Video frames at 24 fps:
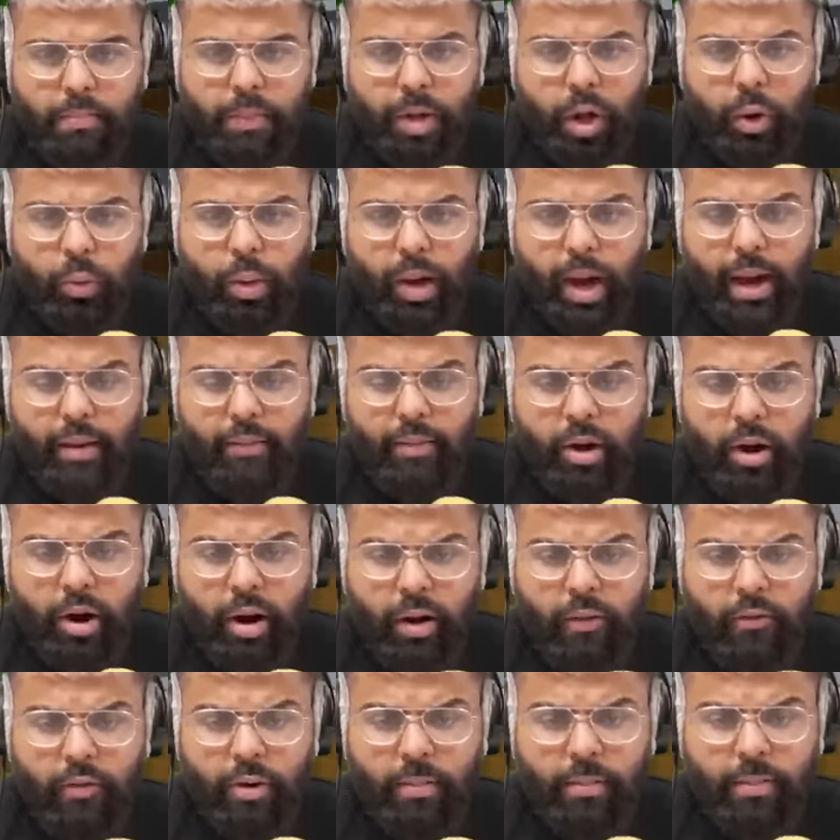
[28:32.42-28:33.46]
Yo, we haven't
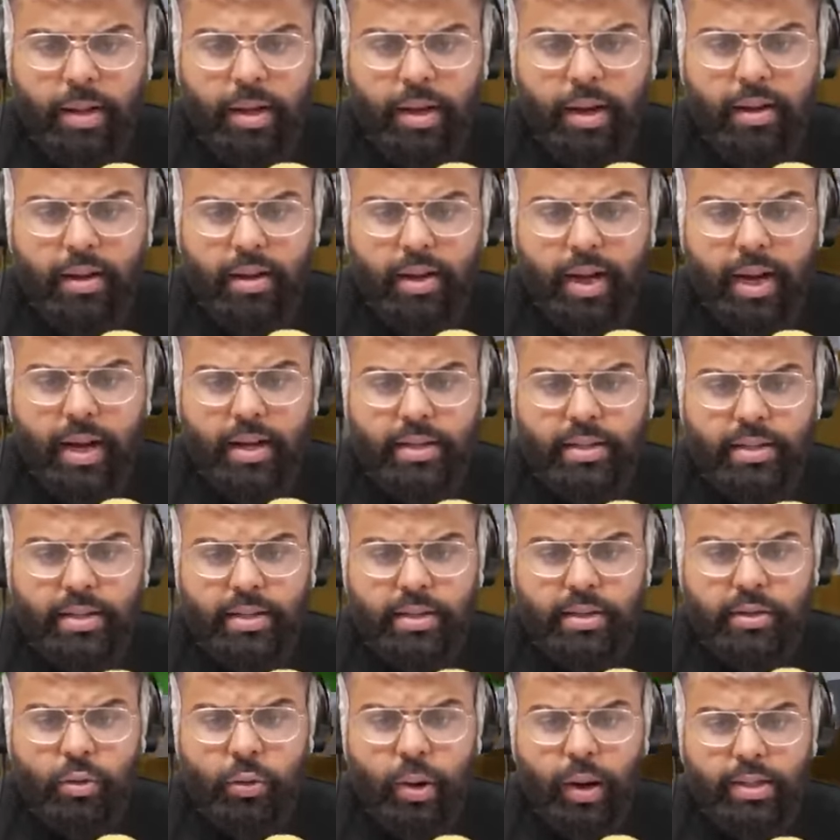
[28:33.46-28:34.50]
heard from the other guys
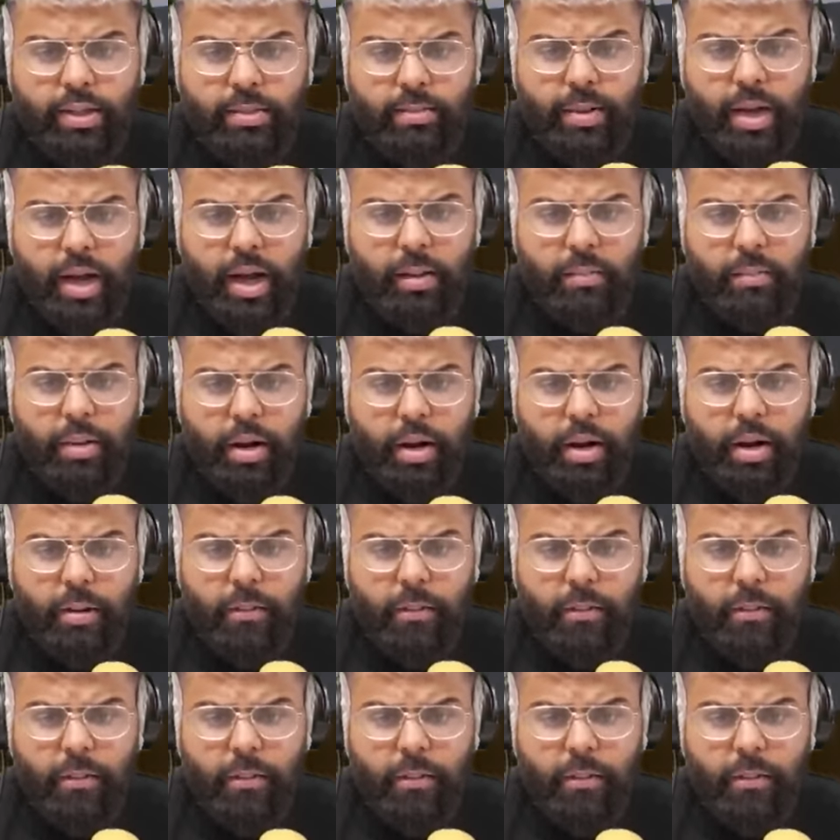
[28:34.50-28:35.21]
in quite some time, huh?